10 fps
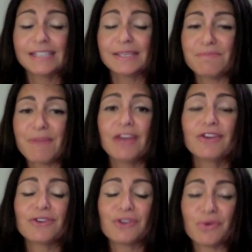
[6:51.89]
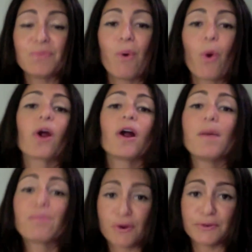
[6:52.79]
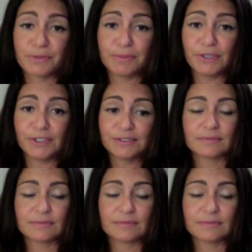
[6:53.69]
to make you more approachable.